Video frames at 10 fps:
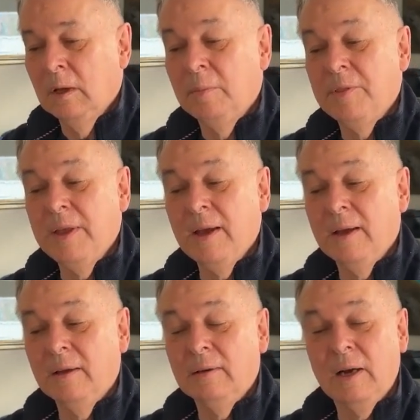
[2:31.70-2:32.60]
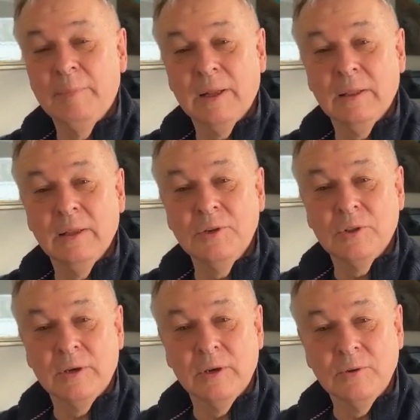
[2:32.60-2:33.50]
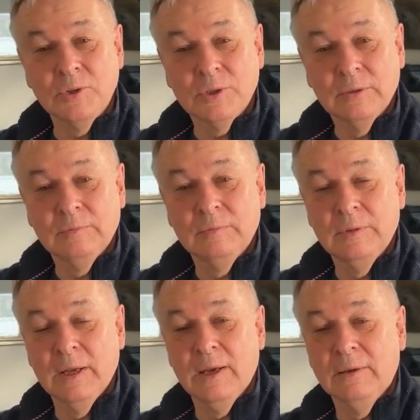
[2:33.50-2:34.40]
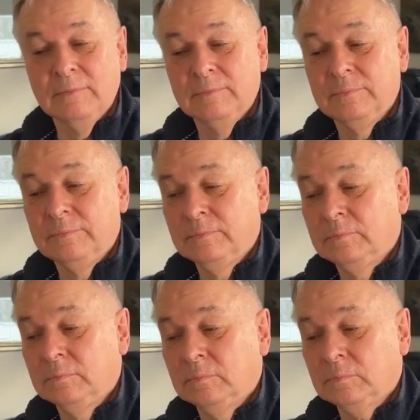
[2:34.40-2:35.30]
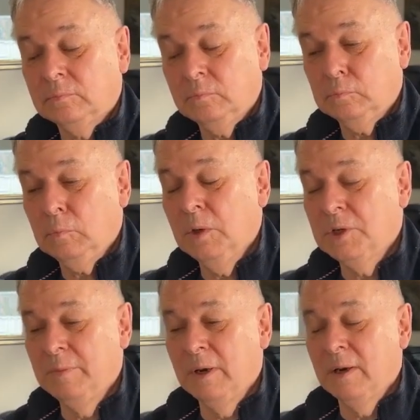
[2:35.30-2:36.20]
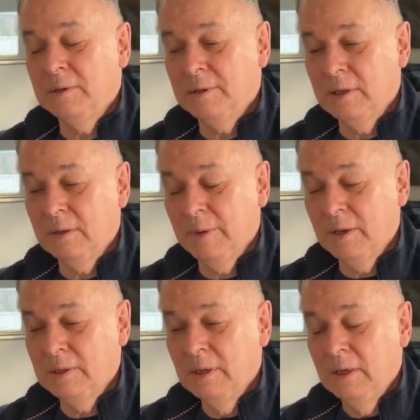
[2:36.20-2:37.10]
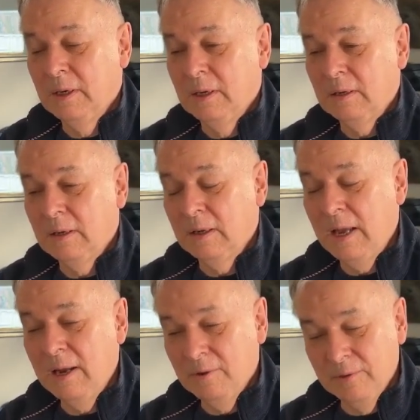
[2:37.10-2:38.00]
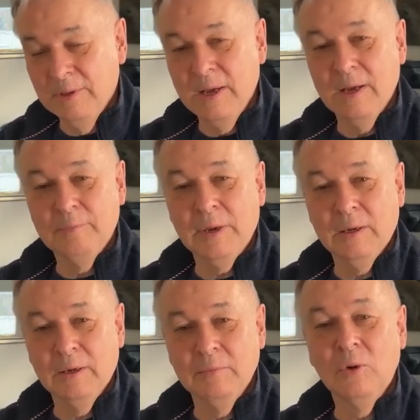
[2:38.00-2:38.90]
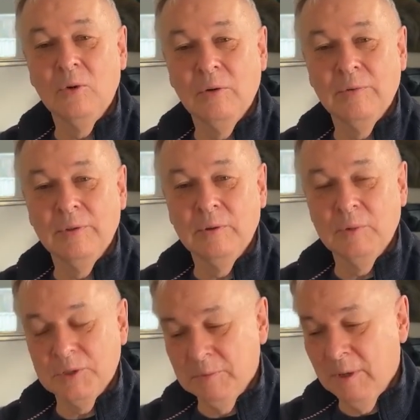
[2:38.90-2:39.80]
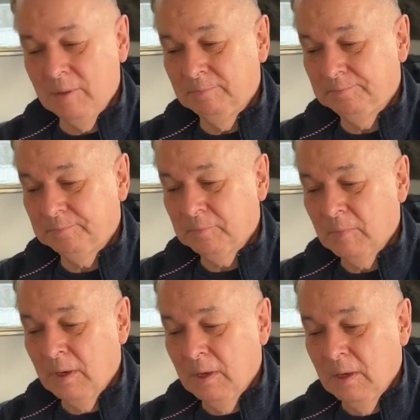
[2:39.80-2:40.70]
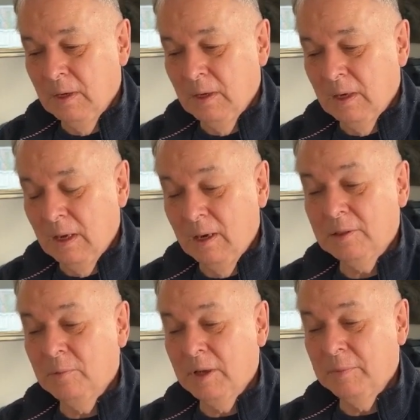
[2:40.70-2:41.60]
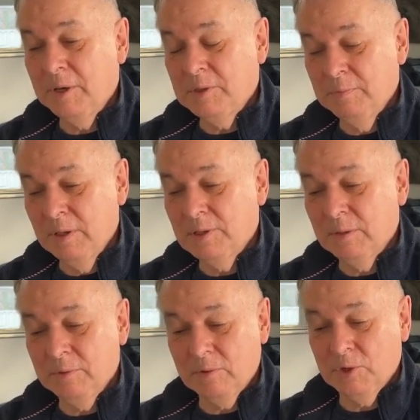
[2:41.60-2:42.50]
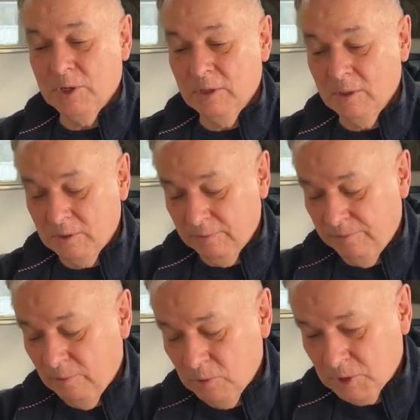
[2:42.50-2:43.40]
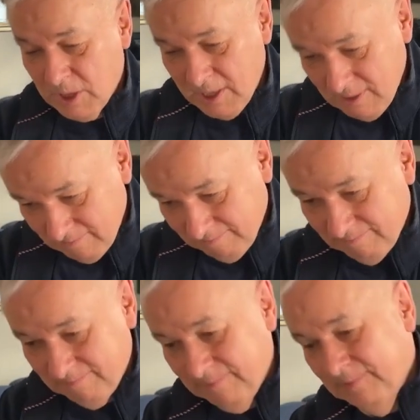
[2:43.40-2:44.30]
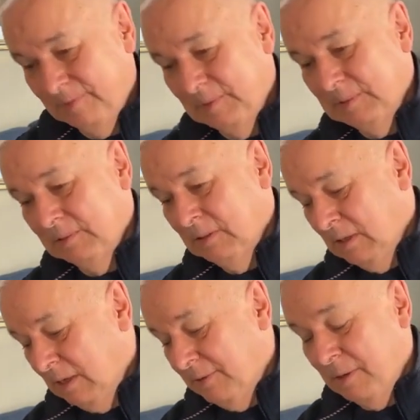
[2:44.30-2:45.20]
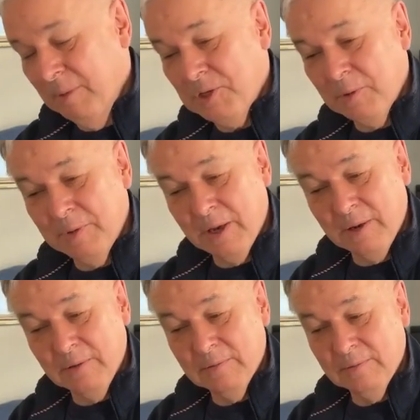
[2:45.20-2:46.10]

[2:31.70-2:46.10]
But there, I pedal each of the notes, there. So you might like to think about here and there pedaling more often than once a bar. I like the way the piece builds up with a crescendo to forte, then a mezzo piano,